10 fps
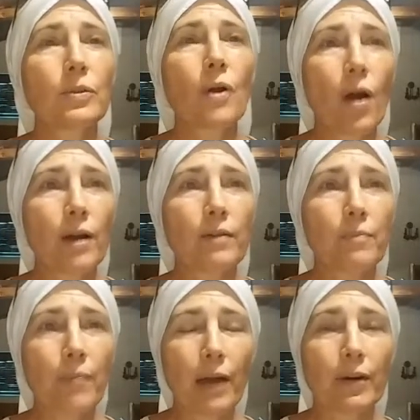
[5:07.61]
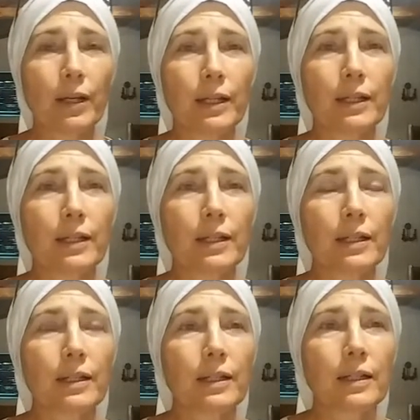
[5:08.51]
the heart of Mary.
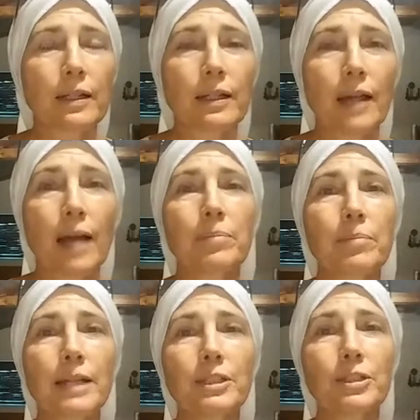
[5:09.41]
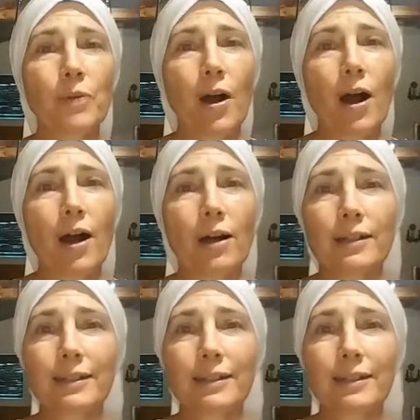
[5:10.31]
God bless you all.